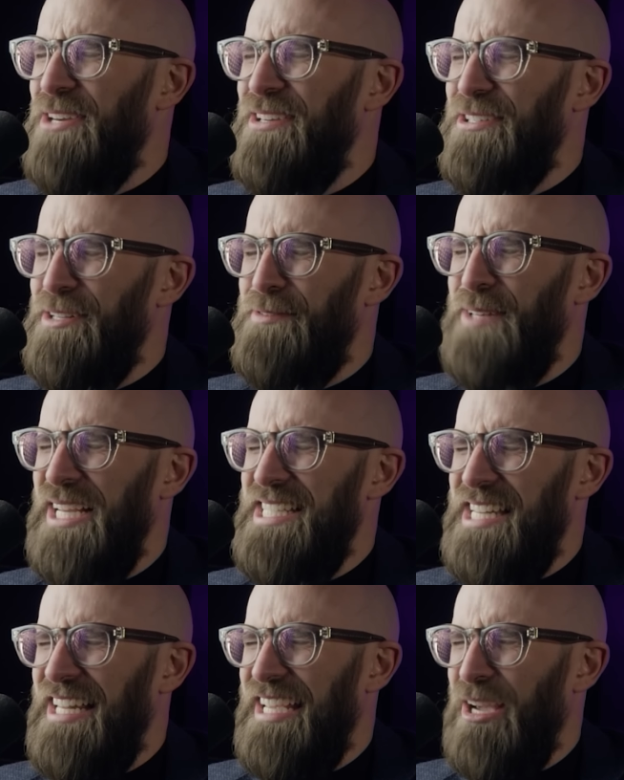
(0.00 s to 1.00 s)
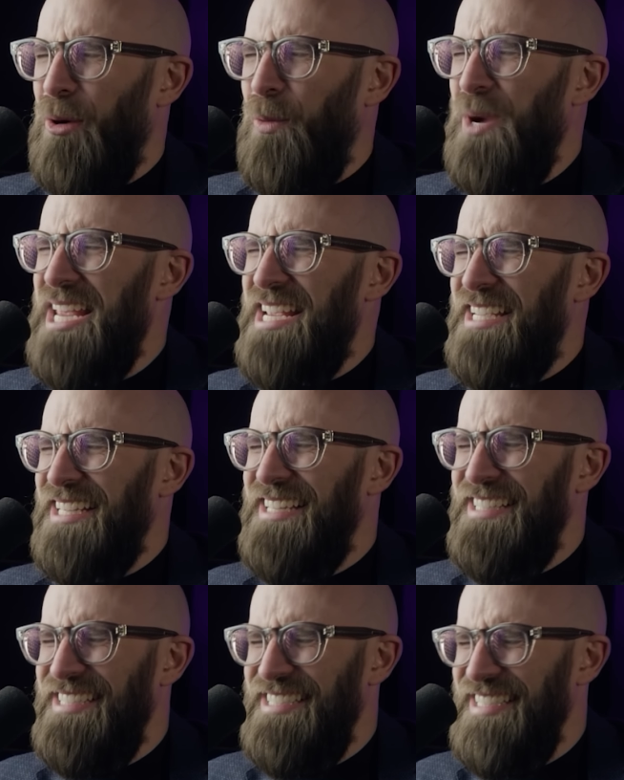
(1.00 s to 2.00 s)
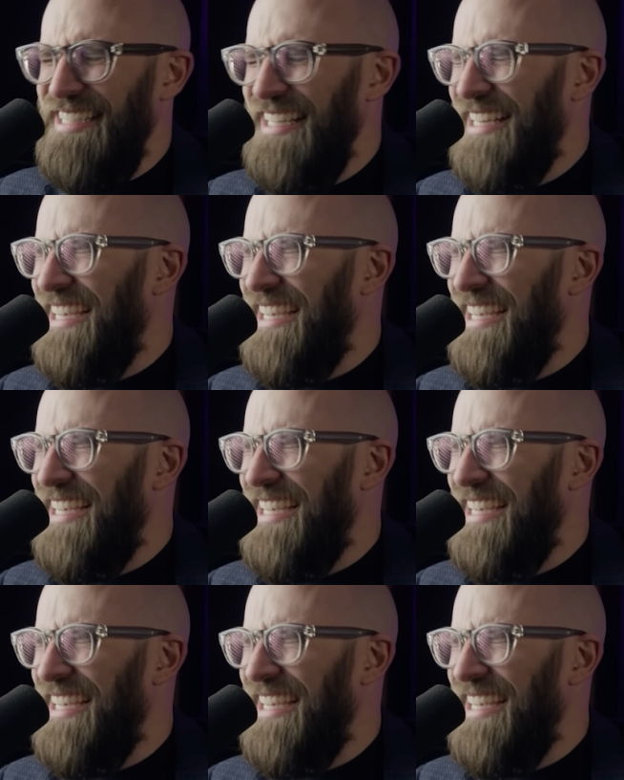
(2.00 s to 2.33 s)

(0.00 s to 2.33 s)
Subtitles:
going on a flight in like a week.